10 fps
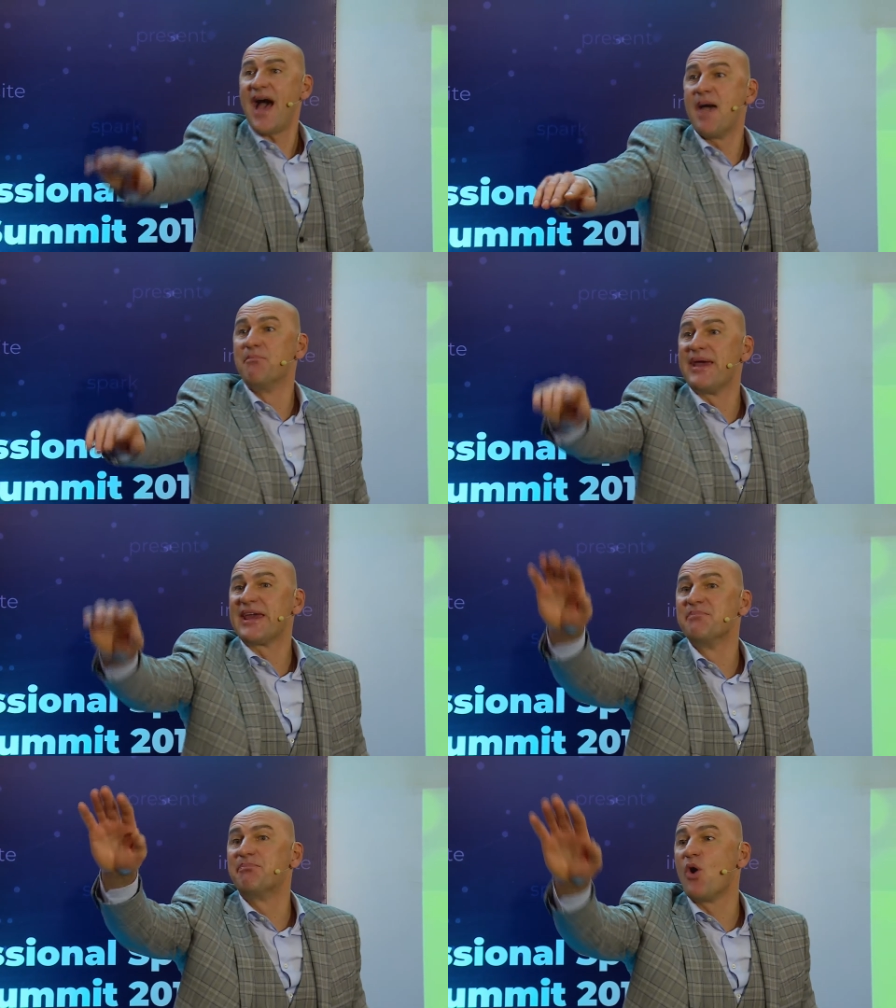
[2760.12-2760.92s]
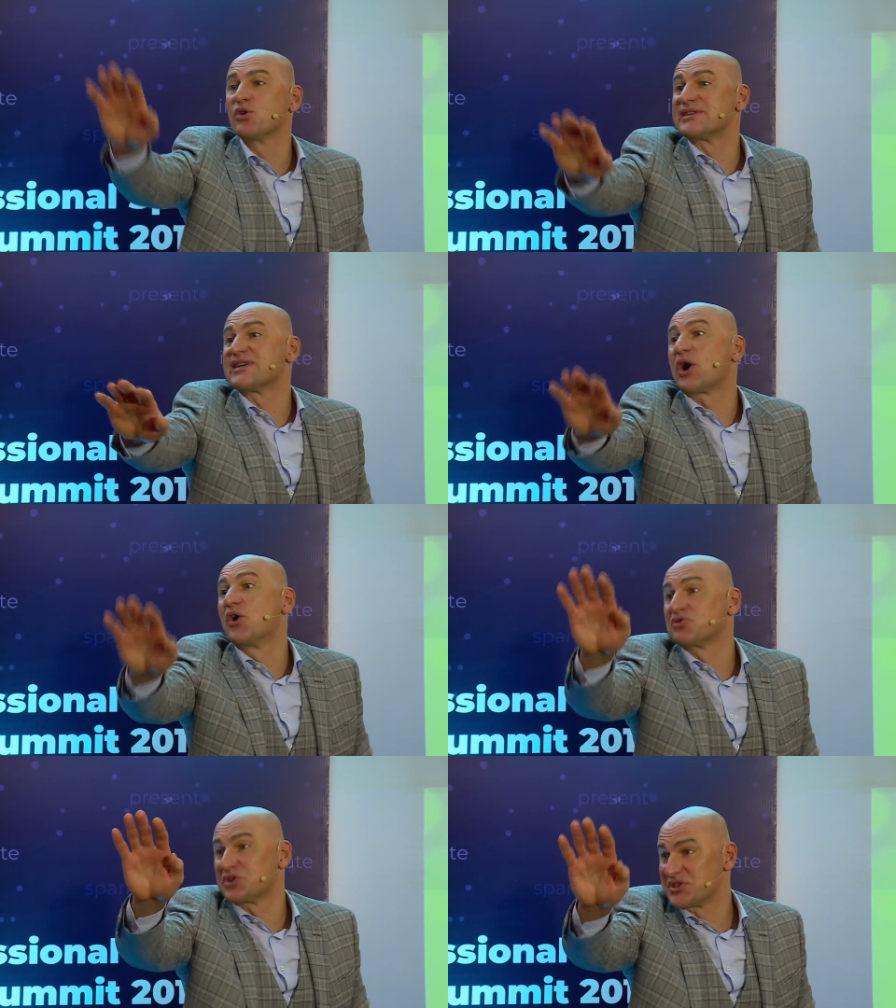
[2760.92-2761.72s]
I'm making pause as a
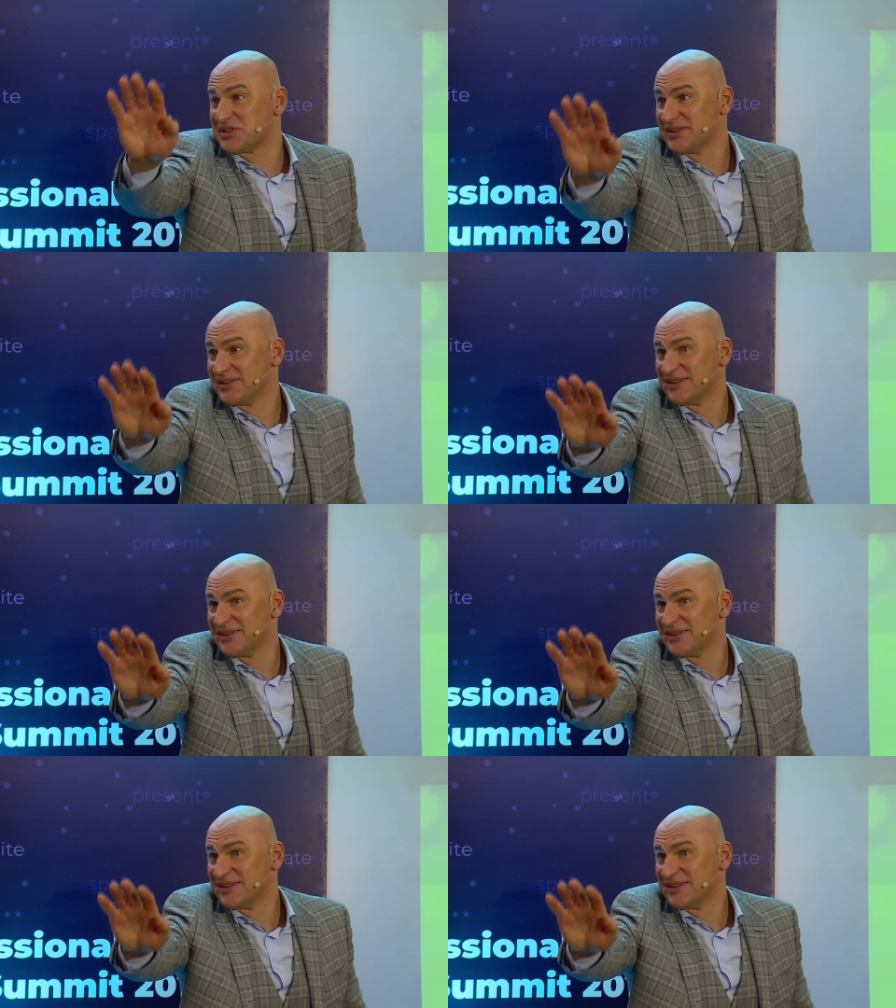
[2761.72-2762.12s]
contrast